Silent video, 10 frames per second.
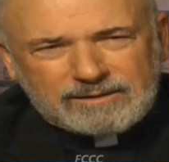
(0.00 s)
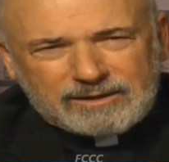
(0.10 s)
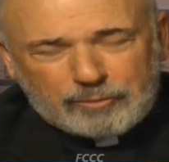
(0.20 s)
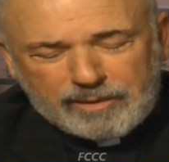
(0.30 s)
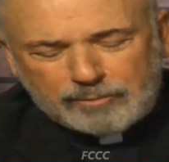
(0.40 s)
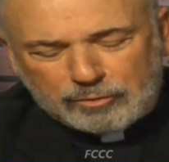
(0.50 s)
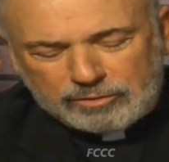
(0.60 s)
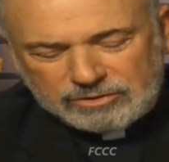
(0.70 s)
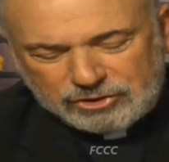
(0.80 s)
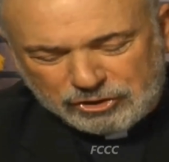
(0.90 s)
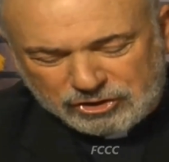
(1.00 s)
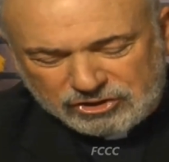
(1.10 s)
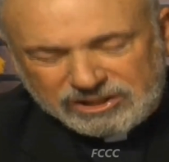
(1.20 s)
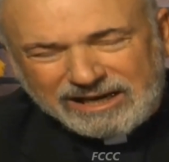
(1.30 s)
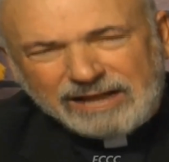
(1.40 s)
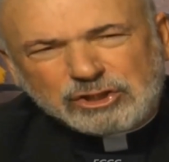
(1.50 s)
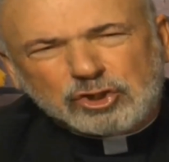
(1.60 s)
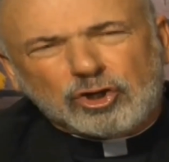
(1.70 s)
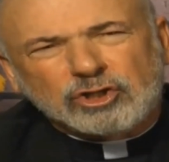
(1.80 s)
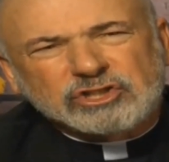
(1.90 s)
And remember, Jesus said, I
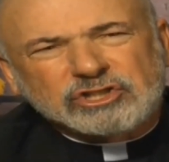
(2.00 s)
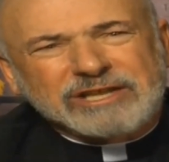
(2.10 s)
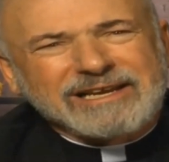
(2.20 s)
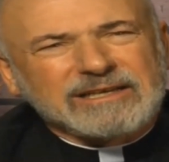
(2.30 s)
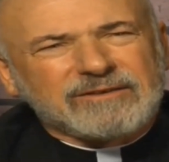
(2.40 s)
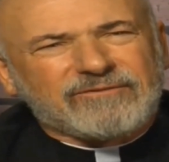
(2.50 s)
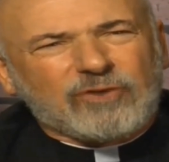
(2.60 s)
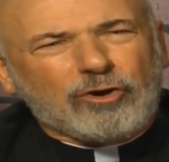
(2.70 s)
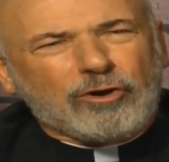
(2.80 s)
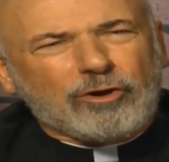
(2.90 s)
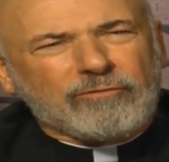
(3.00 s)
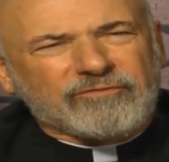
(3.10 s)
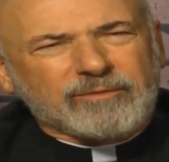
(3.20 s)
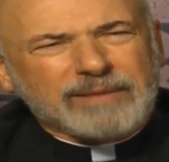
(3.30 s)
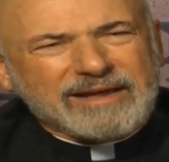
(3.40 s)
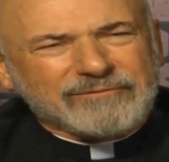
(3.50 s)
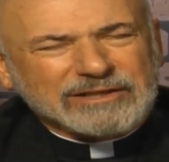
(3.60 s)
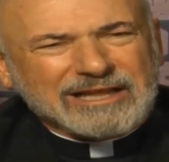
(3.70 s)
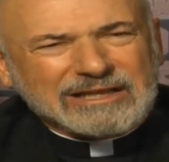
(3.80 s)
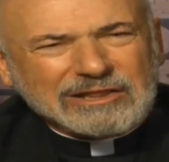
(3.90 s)
saw Satan fall from heaven
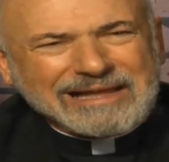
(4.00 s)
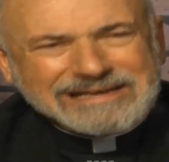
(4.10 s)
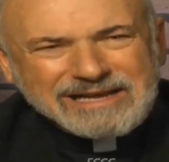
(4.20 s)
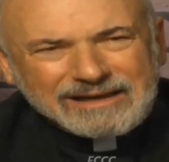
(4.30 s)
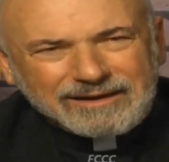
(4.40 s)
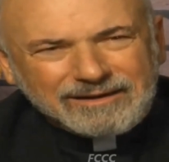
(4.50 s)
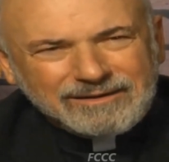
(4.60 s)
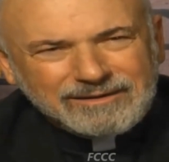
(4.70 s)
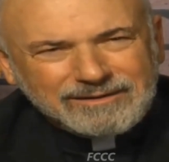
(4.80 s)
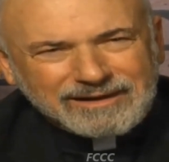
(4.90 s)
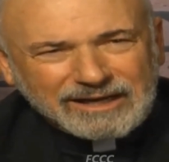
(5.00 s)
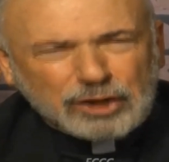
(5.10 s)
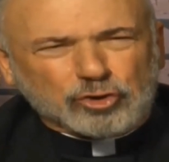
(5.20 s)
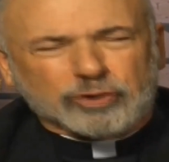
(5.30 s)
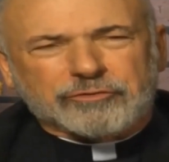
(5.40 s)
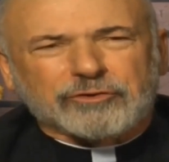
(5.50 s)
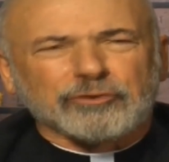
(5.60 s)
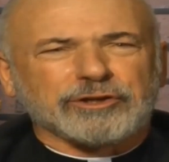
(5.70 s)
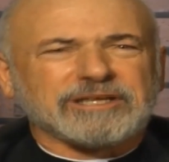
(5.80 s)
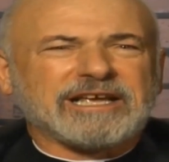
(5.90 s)
like lightning, and he took a
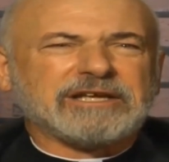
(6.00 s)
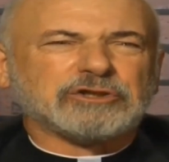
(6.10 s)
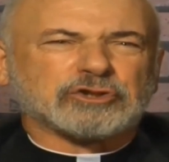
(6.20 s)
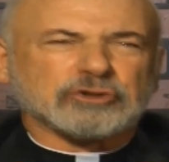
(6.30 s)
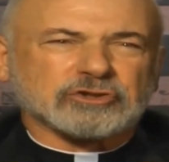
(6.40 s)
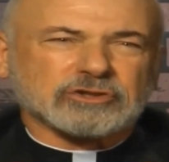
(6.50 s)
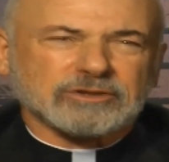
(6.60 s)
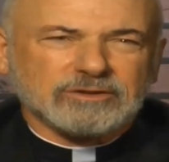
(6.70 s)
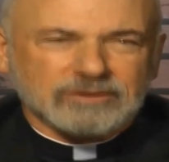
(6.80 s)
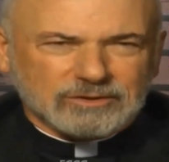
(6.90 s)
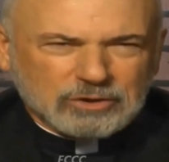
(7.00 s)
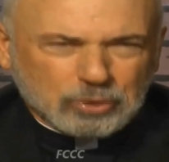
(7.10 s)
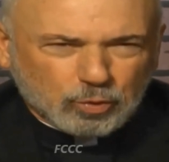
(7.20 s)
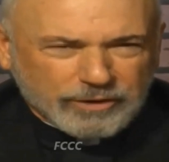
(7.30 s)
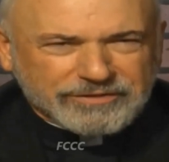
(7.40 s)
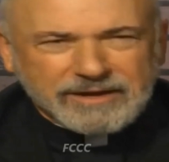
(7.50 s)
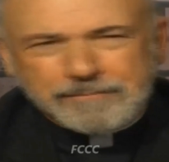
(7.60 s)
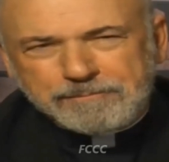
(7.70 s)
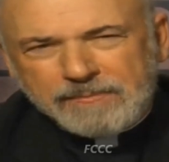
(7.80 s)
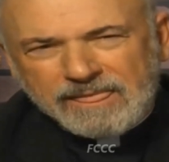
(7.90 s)
third of the angels with him.
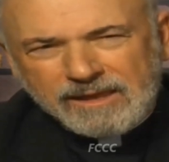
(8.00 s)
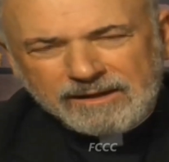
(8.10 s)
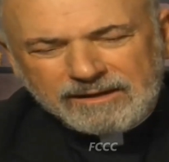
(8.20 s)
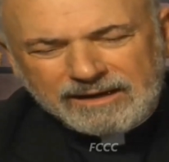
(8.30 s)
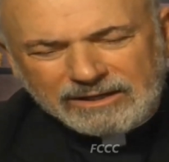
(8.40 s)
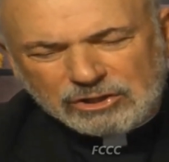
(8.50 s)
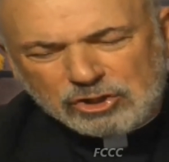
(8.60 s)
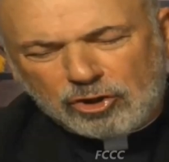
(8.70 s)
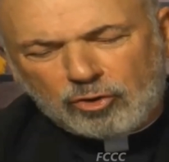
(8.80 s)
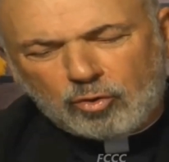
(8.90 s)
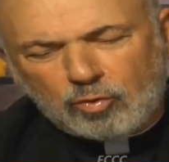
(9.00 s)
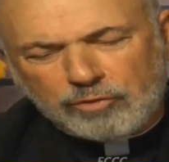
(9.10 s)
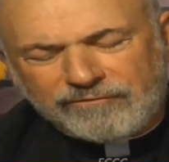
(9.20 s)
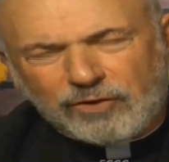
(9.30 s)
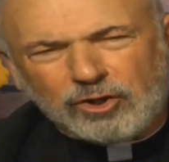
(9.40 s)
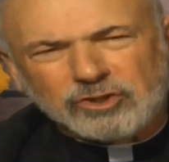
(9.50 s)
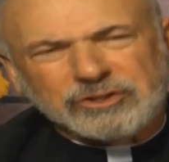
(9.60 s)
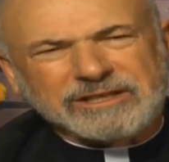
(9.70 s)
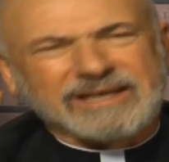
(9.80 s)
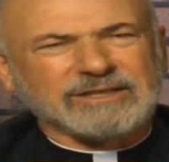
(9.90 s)
And so the fall of
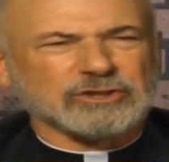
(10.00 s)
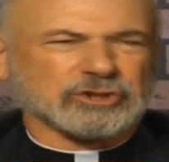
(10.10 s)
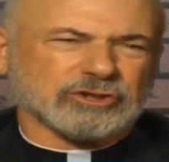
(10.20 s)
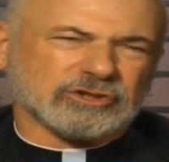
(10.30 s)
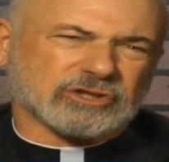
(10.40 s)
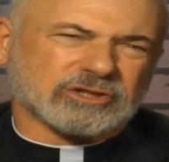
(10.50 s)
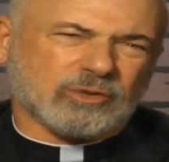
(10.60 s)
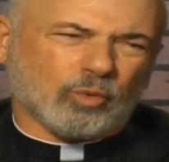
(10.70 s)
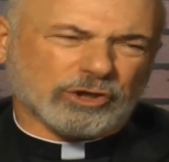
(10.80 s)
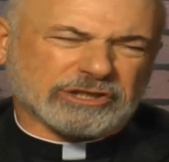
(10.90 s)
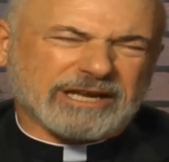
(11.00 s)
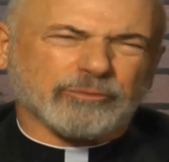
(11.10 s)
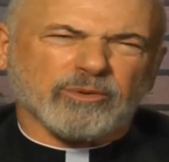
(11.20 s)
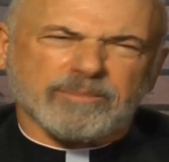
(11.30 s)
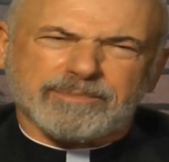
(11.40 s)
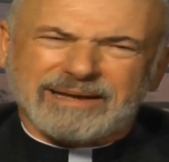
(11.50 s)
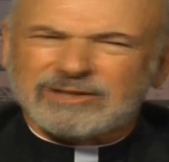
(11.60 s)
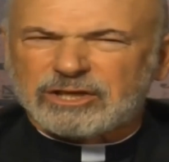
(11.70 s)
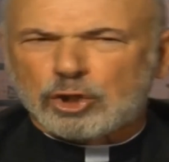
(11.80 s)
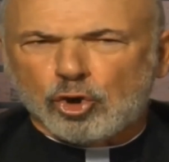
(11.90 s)
the angels was a
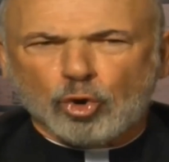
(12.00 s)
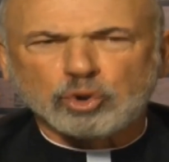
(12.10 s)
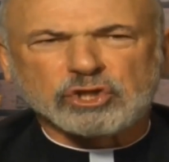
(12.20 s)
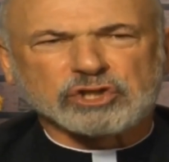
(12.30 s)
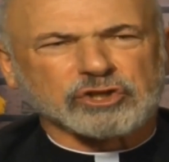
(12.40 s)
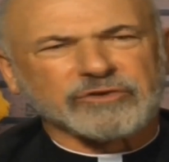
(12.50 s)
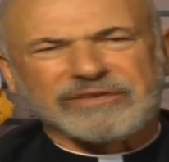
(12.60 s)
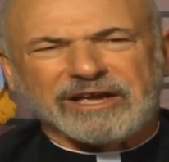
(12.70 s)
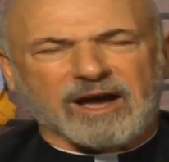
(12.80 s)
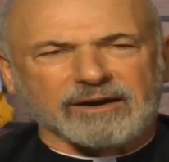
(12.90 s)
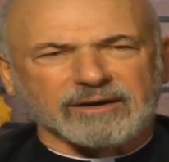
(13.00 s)
rebellion. Non serviam